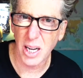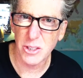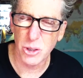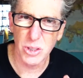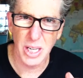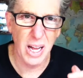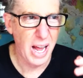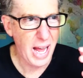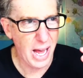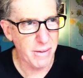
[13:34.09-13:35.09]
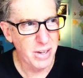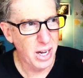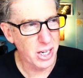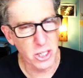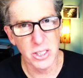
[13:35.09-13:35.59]
I choose to have
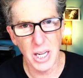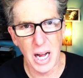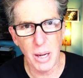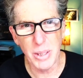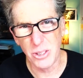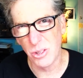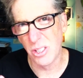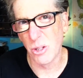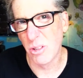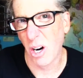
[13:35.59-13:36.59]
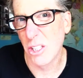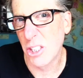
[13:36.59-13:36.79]
a good time. I choose to do car